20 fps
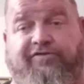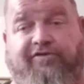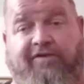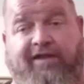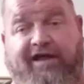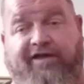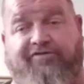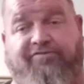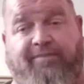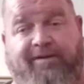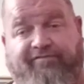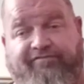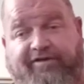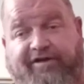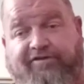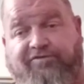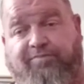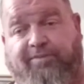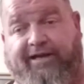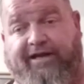So that's my
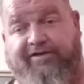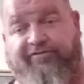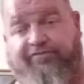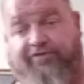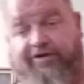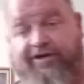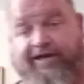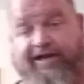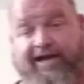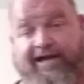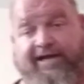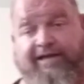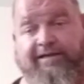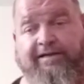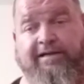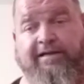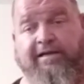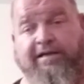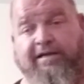fixed blade for today.